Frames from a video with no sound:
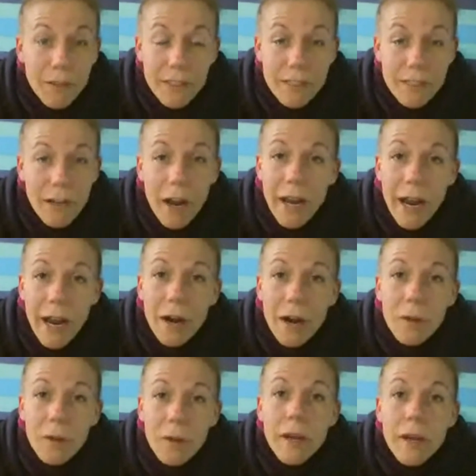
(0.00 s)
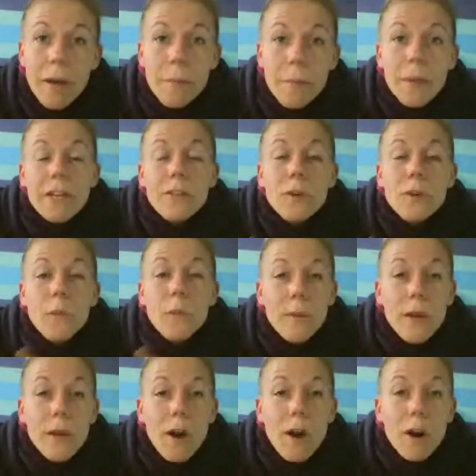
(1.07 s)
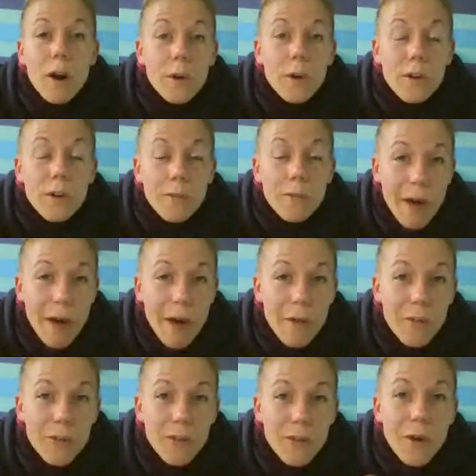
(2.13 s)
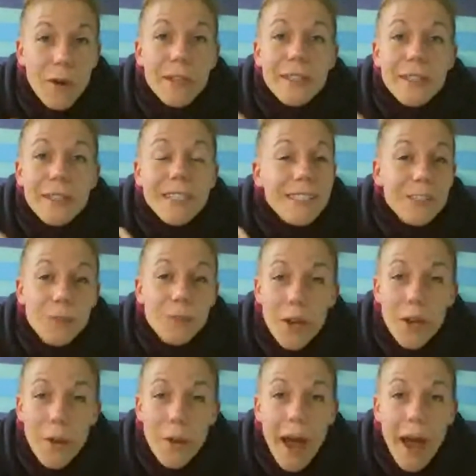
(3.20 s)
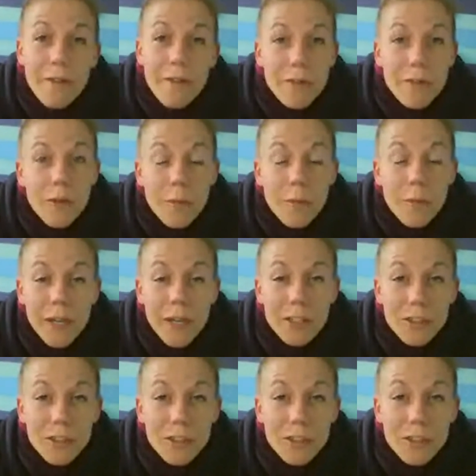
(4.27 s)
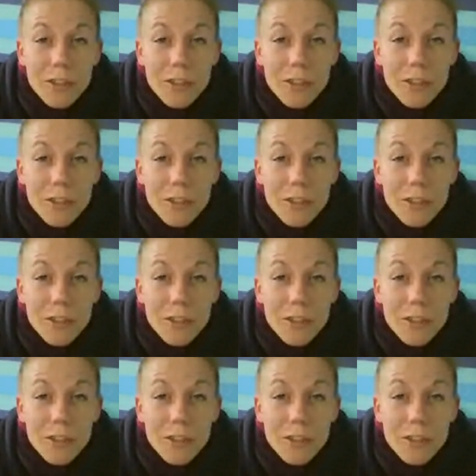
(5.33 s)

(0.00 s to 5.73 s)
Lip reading: Eventually, it might be if it's not now. But either way, we are word of mouth. So at least this way you have the full picture.